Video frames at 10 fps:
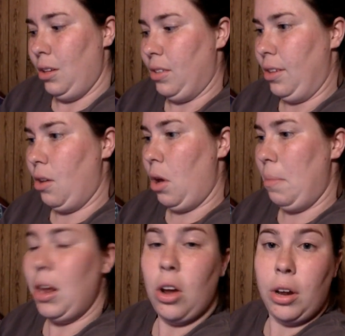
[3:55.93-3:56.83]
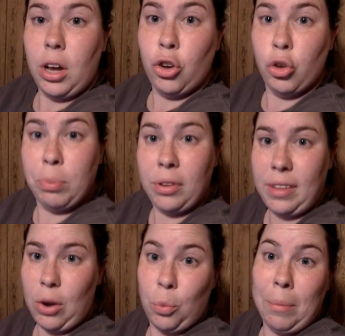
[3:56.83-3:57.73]
So I may not
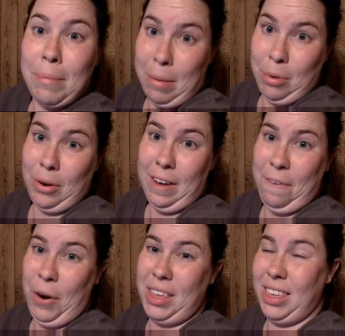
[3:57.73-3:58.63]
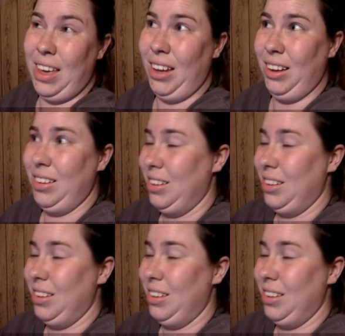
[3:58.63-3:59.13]
100% remember everything.